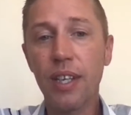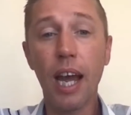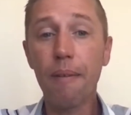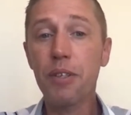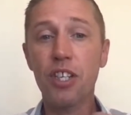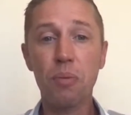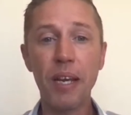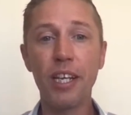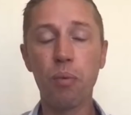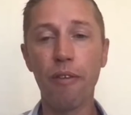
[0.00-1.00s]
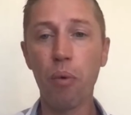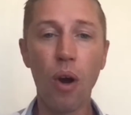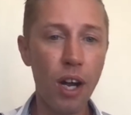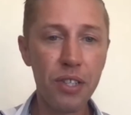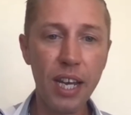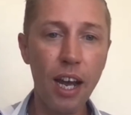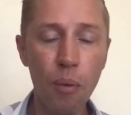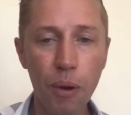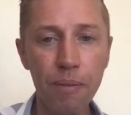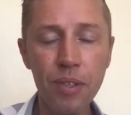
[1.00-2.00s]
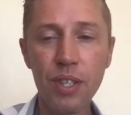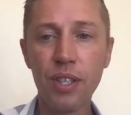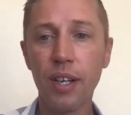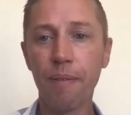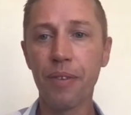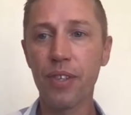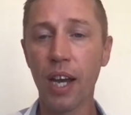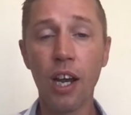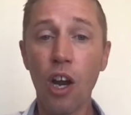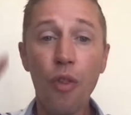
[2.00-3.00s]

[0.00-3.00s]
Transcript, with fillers: get up to speed with what Arteta wants and uh,